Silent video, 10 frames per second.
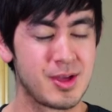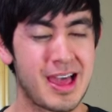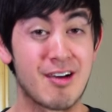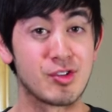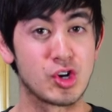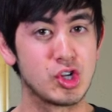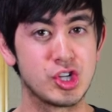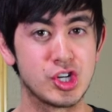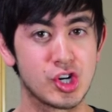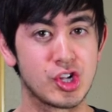have a
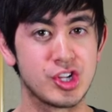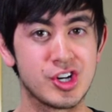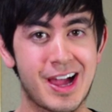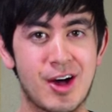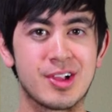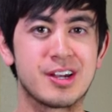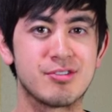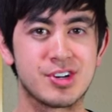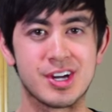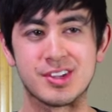clear, clear outline of
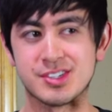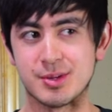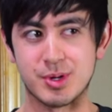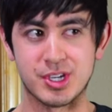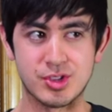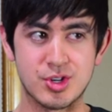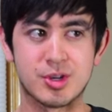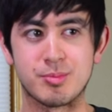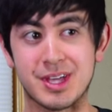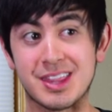your gun that somebody can
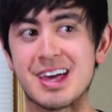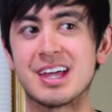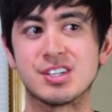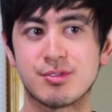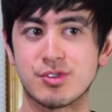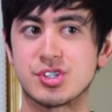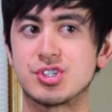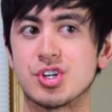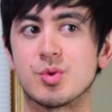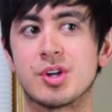look and be like, that is for
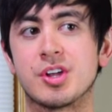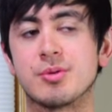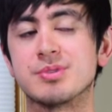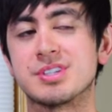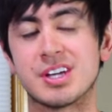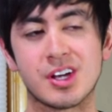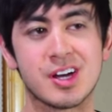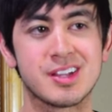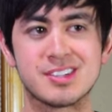sure 100% a gun.